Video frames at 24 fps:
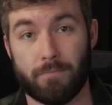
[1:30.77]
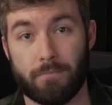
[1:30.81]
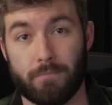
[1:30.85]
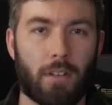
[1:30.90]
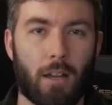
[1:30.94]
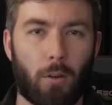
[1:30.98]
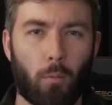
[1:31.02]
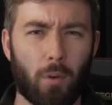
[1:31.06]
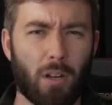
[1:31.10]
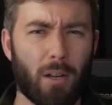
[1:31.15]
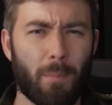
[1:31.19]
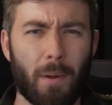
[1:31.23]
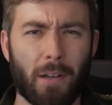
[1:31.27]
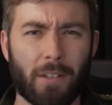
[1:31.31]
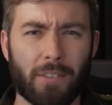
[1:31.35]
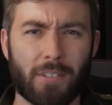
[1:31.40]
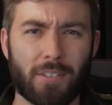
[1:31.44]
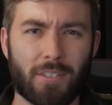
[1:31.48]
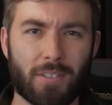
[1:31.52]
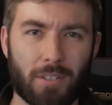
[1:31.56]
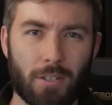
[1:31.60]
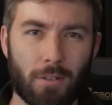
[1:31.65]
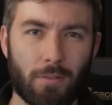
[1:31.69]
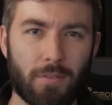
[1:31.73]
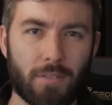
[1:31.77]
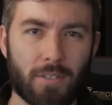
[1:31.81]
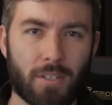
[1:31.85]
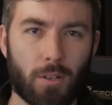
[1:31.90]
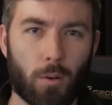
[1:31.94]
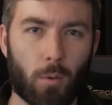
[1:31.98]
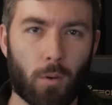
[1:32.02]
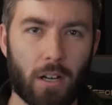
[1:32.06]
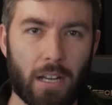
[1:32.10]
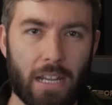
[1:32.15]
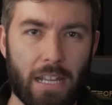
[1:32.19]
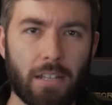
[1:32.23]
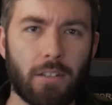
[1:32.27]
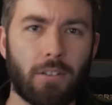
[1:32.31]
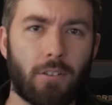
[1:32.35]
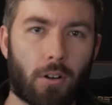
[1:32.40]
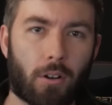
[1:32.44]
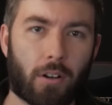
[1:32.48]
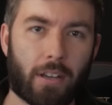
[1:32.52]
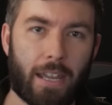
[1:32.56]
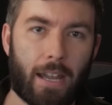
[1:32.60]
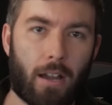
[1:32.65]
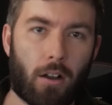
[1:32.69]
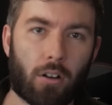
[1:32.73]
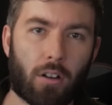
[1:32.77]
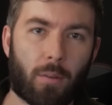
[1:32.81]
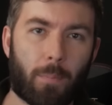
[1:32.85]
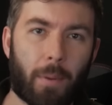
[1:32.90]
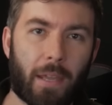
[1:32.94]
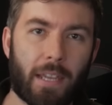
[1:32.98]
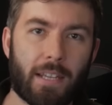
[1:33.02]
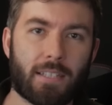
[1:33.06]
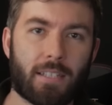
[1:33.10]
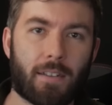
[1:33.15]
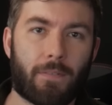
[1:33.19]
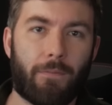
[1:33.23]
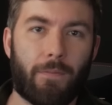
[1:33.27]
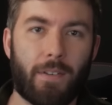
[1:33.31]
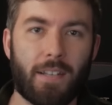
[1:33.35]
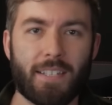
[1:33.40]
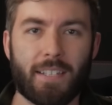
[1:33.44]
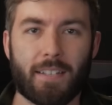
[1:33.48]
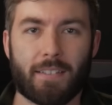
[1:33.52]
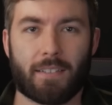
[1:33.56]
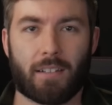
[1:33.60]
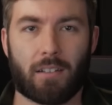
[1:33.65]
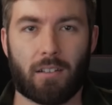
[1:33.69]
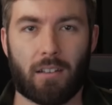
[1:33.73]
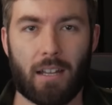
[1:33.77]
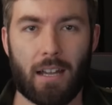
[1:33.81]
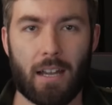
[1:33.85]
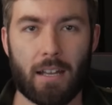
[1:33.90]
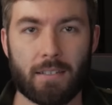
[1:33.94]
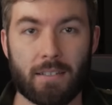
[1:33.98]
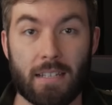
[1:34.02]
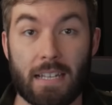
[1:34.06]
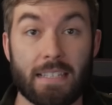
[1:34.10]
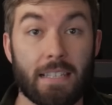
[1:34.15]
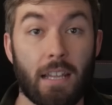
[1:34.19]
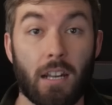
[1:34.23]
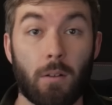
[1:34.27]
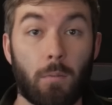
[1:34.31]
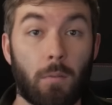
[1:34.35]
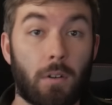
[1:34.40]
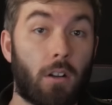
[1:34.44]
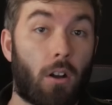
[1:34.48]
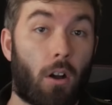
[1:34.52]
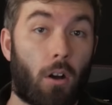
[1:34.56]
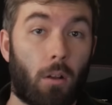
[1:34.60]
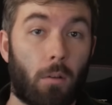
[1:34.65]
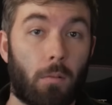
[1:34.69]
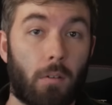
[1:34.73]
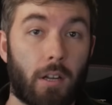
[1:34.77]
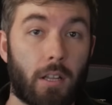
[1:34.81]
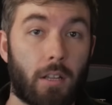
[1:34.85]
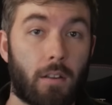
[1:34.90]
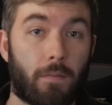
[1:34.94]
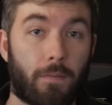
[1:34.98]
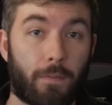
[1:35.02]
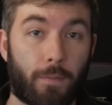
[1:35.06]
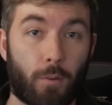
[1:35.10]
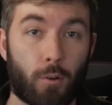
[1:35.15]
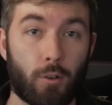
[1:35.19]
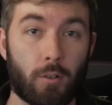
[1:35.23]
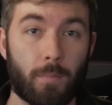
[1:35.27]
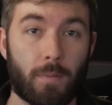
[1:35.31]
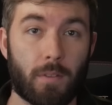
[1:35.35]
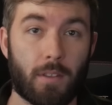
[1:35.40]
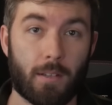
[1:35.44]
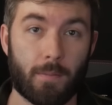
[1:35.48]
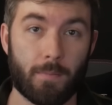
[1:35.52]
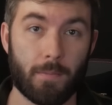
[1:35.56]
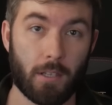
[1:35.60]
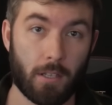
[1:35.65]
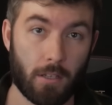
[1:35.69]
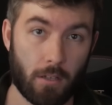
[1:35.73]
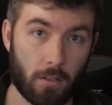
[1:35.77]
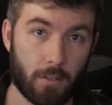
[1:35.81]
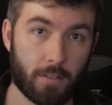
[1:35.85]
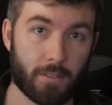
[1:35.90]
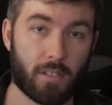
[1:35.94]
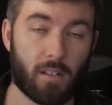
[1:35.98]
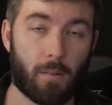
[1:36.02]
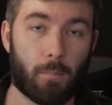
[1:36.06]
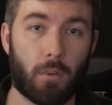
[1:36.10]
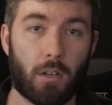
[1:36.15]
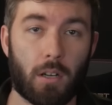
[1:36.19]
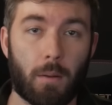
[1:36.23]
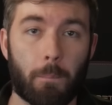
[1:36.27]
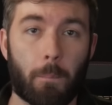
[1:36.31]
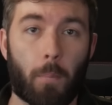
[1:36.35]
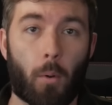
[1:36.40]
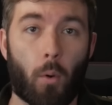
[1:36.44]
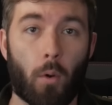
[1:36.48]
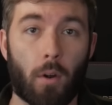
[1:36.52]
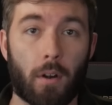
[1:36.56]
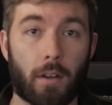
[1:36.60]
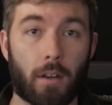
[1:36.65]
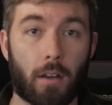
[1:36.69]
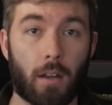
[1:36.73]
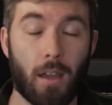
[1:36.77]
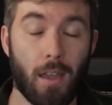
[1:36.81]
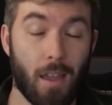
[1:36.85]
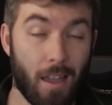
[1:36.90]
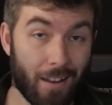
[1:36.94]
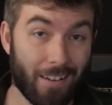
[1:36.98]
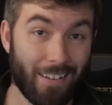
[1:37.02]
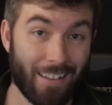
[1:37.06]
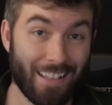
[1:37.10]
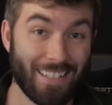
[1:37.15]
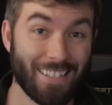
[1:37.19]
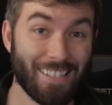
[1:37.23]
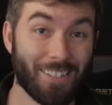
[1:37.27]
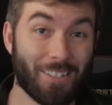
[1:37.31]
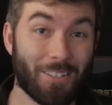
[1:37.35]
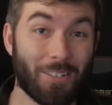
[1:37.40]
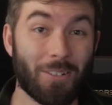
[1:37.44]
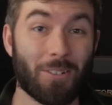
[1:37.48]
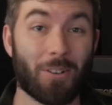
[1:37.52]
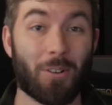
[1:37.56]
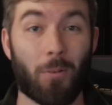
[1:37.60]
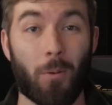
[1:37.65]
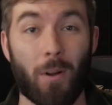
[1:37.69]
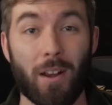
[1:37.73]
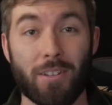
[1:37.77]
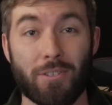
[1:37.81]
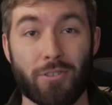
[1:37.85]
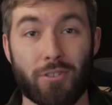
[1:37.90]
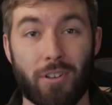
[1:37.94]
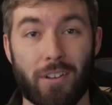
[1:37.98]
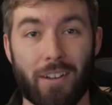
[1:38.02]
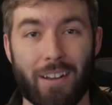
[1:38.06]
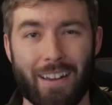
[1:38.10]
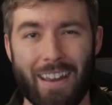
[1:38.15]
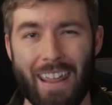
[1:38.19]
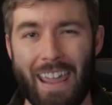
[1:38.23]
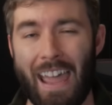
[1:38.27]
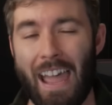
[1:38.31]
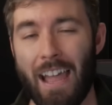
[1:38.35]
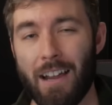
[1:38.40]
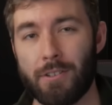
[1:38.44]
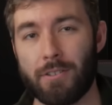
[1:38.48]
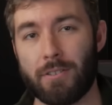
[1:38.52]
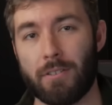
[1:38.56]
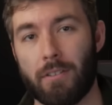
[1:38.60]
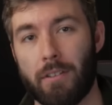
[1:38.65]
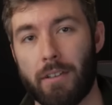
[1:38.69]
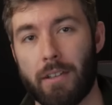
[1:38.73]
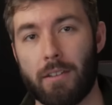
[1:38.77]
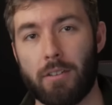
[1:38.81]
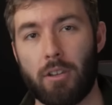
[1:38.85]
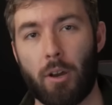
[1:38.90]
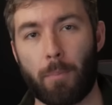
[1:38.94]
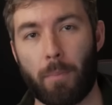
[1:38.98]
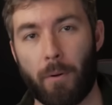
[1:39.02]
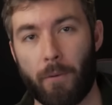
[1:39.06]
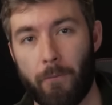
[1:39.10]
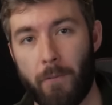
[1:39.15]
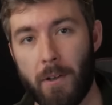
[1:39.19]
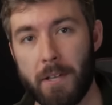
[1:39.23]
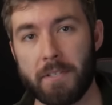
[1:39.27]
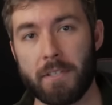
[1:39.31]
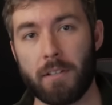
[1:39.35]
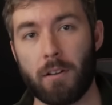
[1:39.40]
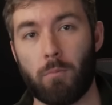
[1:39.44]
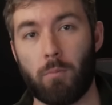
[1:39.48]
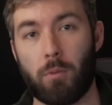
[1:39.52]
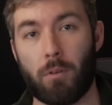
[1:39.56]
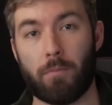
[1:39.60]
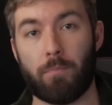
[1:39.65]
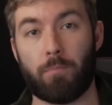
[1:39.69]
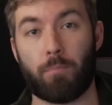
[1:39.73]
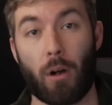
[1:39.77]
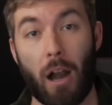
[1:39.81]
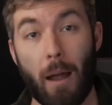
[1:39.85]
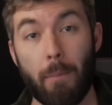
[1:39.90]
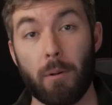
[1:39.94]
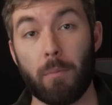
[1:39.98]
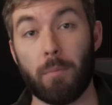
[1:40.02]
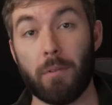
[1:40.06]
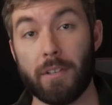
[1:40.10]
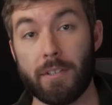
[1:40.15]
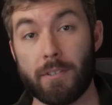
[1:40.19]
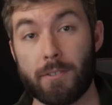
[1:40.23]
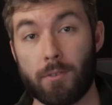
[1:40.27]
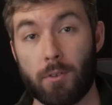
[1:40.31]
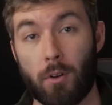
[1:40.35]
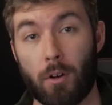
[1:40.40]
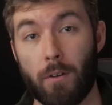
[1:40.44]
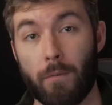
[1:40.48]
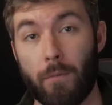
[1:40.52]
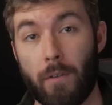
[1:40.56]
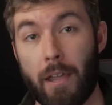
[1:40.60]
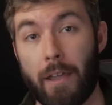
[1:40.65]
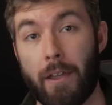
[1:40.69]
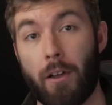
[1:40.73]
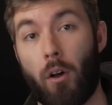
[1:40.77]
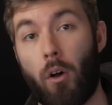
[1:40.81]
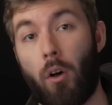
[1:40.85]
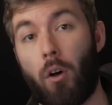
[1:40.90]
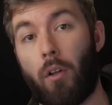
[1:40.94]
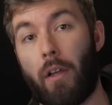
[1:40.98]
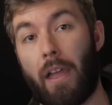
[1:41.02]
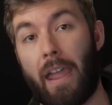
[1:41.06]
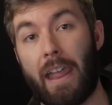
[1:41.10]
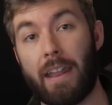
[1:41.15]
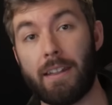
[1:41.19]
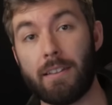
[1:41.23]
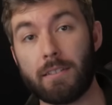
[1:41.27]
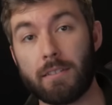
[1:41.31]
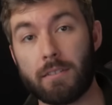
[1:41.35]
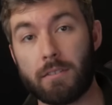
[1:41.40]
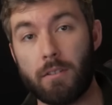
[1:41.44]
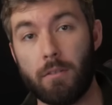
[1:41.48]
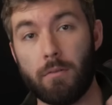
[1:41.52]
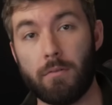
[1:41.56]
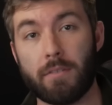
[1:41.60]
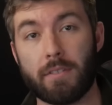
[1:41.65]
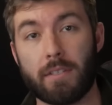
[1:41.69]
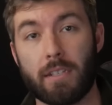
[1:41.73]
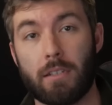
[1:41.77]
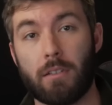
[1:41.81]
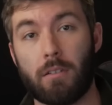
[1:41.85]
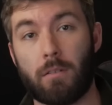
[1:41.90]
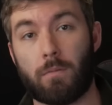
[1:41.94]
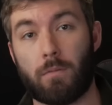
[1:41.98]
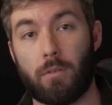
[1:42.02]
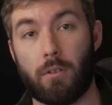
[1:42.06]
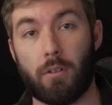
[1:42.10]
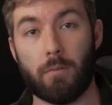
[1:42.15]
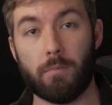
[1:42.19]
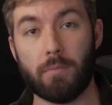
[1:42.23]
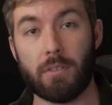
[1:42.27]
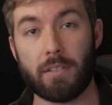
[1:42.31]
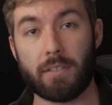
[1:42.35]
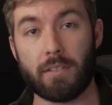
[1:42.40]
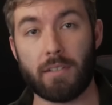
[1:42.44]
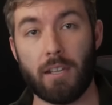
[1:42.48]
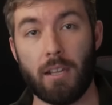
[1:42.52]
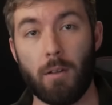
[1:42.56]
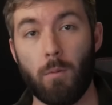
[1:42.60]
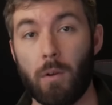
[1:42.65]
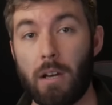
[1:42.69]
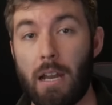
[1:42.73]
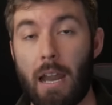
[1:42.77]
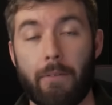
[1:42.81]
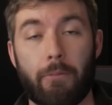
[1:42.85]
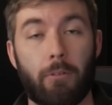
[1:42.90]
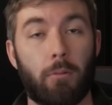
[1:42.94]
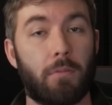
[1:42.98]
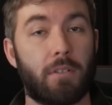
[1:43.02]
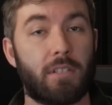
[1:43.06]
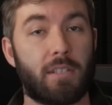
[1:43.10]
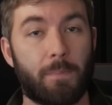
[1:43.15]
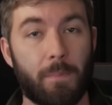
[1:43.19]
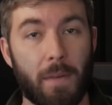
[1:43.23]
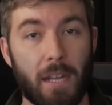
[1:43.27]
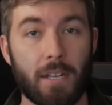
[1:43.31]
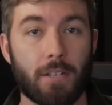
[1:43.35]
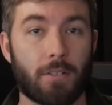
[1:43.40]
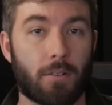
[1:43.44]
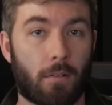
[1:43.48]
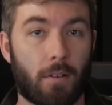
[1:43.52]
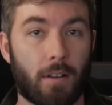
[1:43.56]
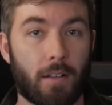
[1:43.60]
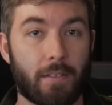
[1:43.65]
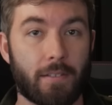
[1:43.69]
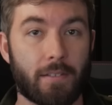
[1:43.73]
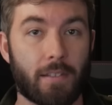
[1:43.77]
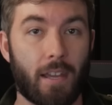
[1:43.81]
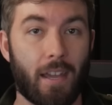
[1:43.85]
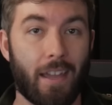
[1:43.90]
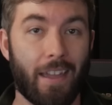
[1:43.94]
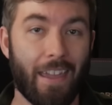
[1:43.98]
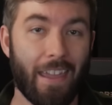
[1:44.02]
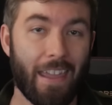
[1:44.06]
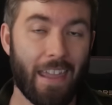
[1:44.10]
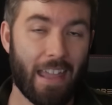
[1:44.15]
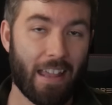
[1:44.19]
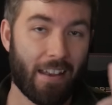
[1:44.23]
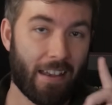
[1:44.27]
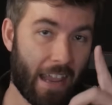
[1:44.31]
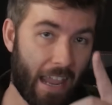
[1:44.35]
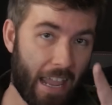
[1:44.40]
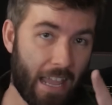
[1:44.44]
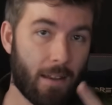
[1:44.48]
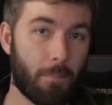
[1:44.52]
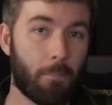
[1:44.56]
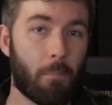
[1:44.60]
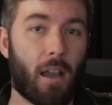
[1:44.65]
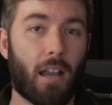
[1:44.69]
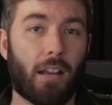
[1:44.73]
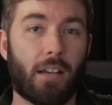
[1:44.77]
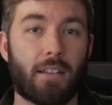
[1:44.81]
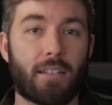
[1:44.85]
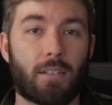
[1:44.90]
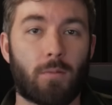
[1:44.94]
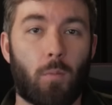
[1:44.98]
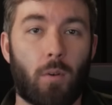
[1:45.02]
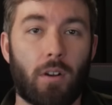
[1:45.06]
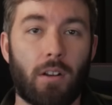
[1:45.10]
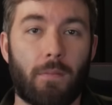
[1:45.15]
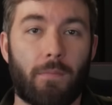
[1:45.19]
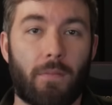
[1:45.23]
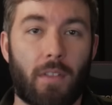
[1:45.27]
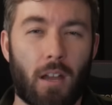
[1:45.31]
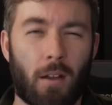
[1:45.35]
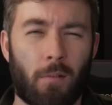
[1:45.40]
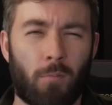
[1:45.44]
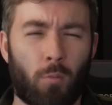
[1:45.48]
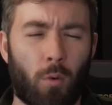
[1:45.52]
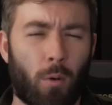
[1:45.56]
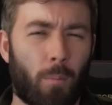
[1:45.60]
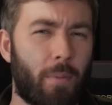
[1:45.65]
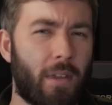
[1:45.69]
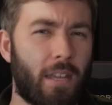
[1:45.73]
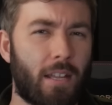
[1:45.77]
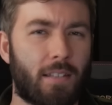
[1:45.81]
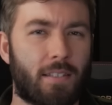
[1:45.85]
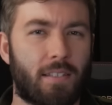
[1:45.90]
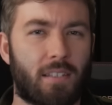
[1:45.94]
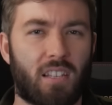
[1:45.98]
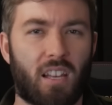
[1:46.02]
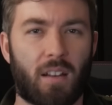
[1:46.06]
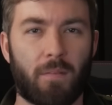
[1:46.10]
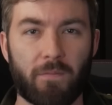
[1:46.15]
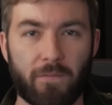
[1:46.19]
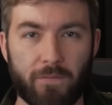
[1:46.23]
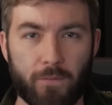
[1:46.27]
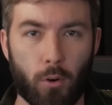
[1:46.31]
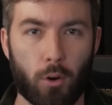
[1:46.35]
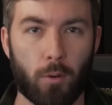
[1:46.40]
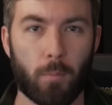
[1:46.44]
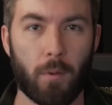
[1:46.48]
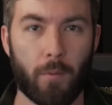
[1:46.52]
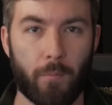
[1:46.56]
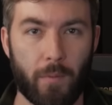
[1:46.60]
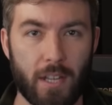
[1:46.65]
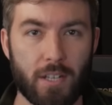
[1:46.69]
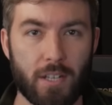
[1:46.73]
Now, what about the students who are in your calc-based physics class? Has anyone already informed them that you're someone important? Now, that's a good question, and actually, your professor will probably survey all N students in the room to see what everyone's major is, and N-1 of them will be in some form of